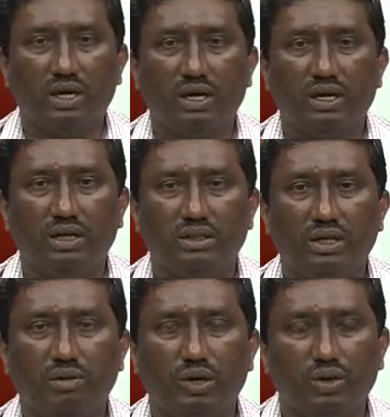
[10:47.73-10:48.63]
and
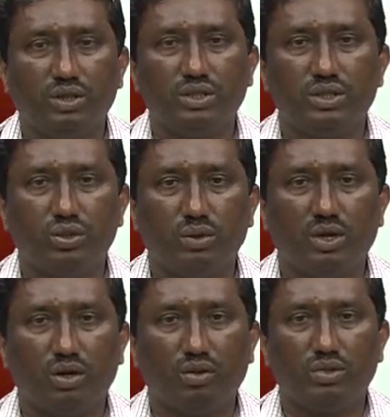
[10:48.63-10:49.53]
necessary precautions to be
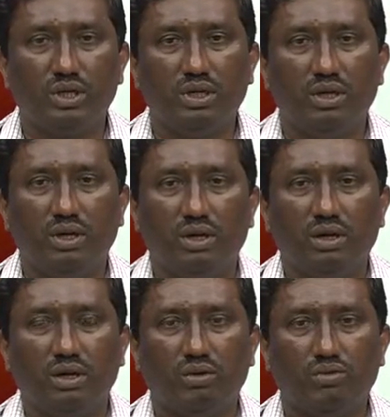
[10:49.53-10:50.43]
adopted
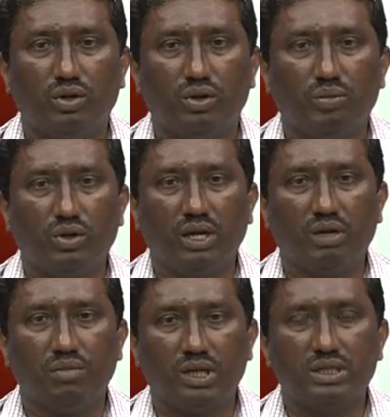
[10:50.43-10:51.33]
for the
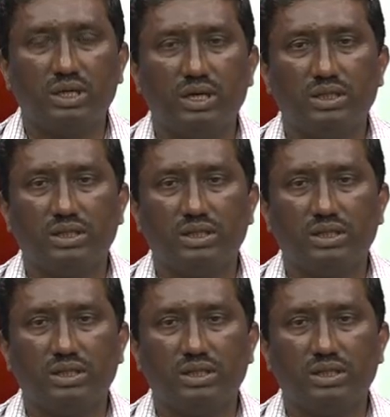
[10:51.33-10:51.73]
operating personnel in the